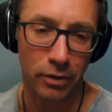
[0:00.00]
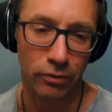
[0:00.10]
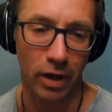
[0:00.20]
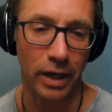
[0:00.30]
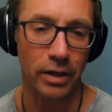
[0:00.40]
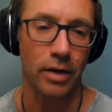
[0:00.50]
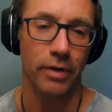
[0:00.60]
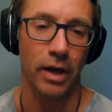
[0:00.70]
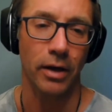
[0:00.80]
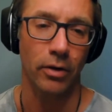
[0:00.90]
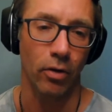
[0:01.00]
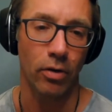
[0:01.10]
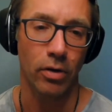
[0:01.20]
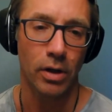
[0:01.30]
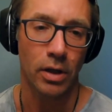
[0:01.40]
a right enough
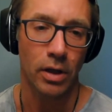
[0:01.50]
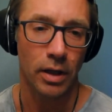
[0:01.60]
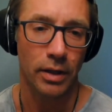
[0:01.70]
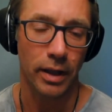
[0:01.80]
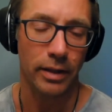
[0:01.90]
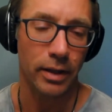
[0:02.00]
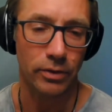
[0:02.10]
angle that this